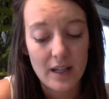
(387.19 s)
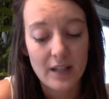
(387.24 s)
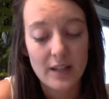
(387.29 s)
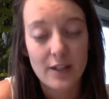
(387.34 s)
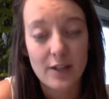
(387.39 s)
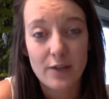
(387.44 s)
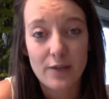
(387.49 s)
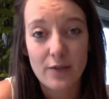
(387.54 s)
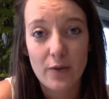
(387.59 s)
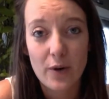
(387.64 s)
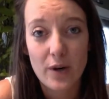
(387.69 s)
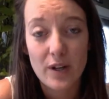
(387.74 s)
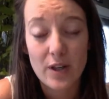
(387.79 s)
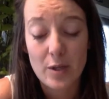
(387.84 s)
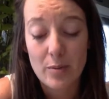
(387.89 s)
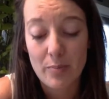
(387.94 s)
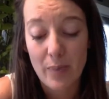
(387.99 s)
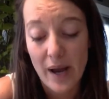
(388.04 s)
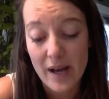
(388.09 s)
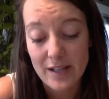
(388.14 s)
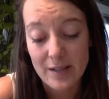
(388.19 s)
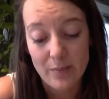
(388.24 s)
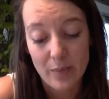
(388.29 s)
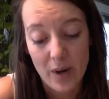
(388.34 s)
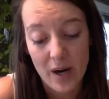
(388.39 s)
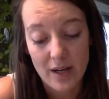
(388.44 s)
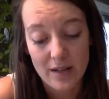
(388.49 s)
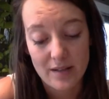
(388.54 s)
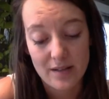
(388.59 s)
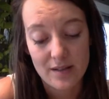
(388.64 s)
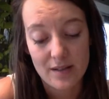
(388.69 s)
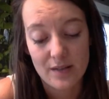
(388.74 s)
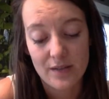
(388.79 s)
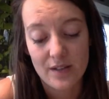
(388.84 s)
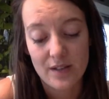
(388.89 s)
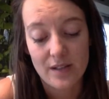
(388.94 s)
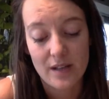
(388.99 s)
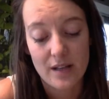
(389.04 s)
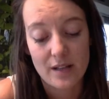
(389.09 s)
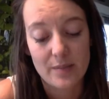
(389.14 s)
Therefore, the best practice of
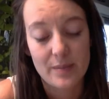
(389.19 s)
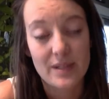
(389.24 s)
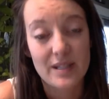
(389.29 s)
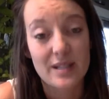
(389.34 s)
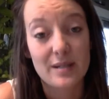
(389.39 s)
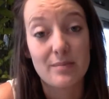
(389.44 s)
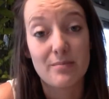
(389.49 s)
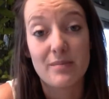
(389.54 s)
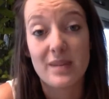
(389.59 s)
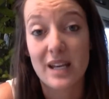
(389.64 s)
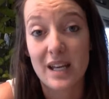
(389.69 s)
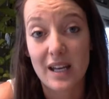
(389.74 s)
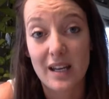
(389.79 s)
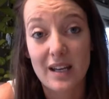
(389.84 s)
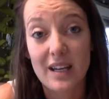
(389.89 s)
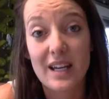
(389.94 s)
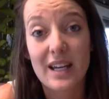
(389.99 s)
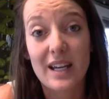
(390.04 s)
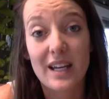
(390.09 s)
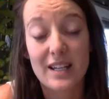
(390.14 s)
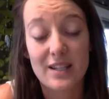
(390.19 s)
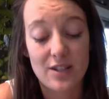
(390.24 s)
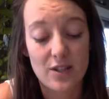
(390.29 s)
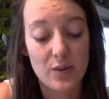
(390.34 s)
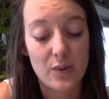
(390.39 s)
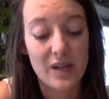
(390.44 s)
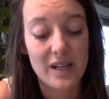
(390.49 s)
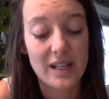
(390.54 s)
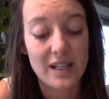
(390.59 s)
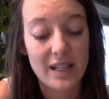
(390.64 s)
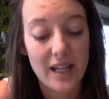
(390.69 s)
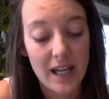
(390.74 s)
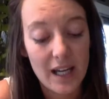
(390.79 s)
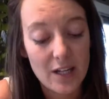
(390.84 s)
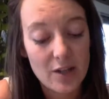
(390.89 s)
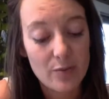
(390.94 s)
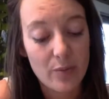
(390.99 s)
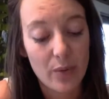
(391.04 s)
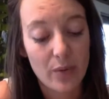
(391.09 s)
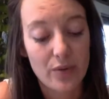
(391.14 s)
assessment to me is to
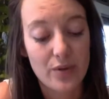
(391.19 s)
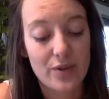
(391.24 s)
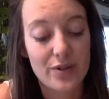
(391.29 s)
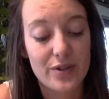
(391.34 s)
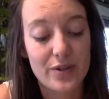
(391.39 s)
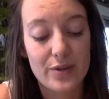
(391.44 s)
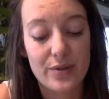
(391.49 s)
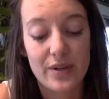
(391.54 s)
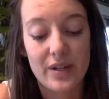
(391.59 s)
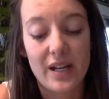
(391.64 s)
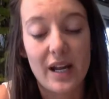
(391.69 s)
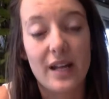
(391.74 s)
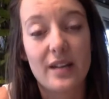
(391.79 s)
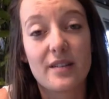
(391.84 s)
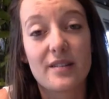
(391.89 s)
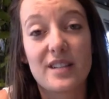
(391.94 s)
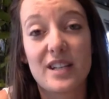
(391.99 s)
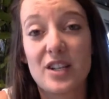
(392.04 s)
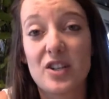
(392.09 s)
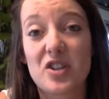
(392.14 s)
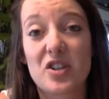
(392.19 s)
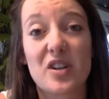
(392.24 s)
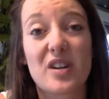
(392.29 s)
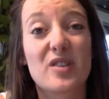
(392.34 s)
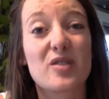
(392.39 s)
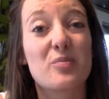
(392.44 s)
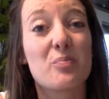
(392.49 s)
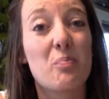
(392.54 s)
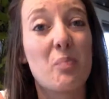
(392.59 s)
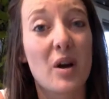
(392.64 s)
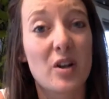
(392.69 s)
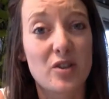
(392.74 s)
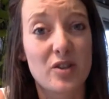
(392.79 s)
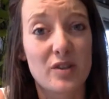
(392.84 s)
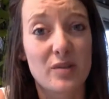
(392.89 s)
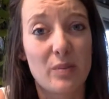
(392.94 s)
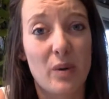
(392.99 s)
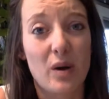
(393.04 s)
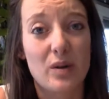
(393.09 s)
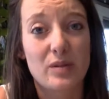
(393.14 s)
engage both the student and the teacher as much
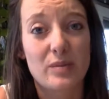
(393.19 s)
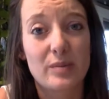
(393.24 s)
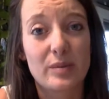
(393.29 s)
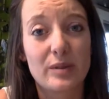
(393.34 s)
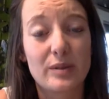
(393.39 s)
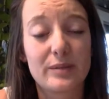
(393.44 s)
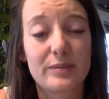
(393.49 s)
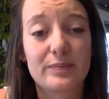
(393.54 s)
as possible.